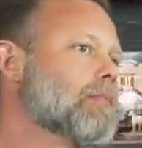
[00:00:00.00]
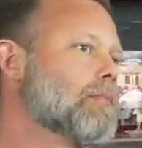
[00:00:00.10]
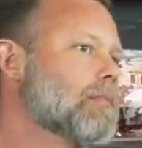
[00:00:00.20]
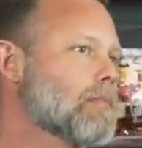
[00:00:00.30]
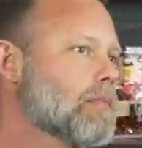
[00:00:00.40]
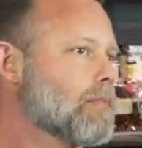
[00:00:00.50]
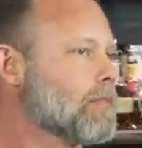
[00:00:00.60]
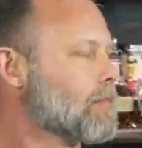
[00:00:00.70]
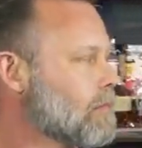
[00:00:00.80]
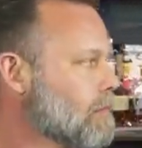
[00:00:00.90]

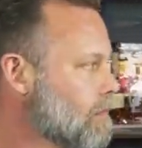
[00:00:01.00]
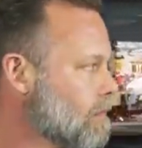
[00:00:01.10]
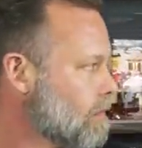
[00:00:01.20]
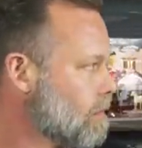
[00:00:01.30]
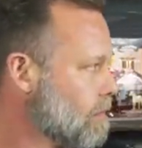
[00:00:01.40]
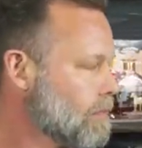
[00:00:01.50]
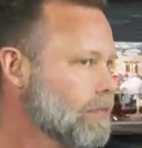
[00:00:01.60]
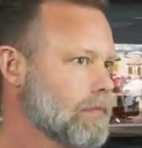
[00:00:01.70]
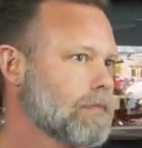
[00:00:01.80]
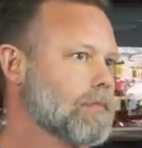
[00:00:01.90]

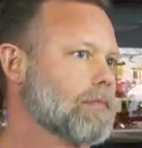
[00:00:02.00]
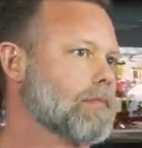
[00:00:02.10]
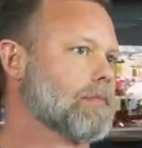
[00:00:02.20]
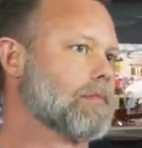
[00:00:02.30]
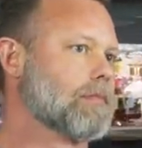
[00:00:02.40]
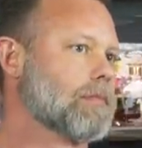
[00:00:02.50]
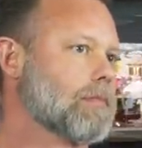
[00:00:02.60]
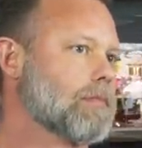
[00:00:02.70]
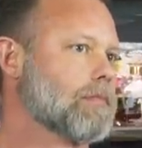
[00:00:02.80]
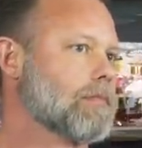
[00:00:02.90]

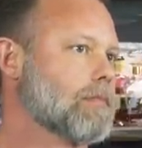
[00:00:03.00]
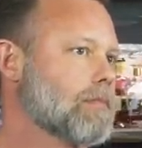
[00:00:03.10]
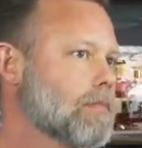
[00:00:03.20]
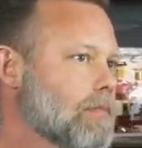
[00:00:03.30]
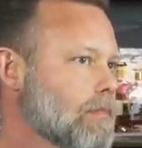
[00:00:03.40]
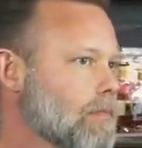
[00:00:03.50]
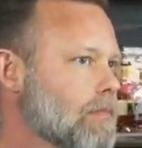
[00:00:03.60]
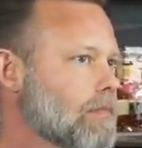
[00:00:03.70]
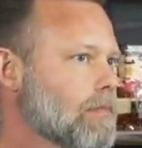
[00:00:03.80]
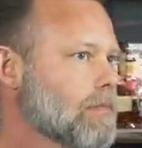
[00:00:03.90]

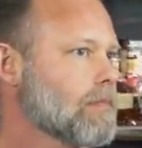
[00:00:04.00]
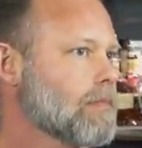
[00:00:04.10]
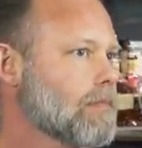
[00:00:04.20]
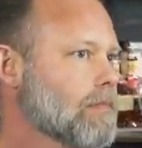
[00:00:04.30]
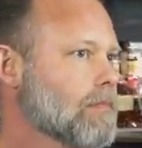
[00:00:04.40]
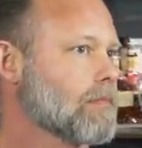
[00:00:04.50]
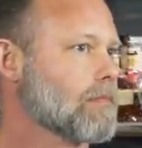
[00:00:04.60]
No words are spoken by the person on screen.